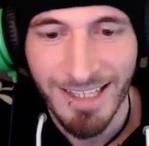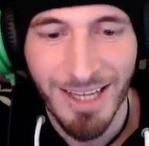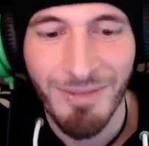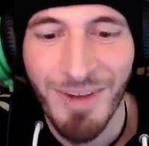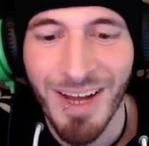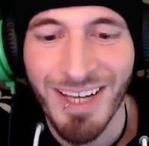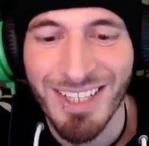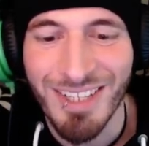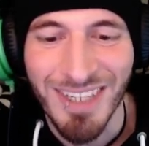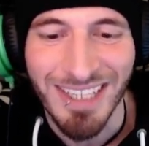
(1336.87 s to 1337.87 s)
it might
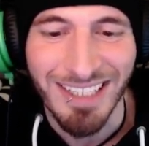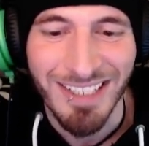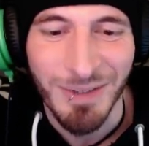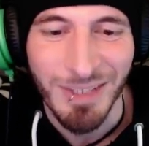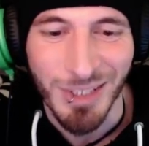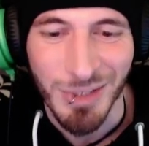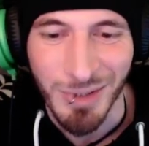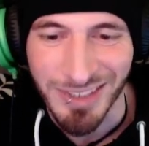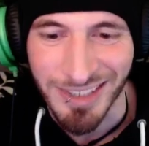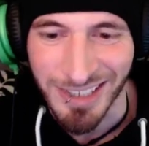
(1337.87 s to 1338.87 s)
just be easier with the
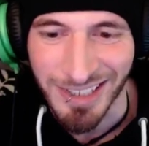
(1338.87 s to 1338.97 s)
joystick.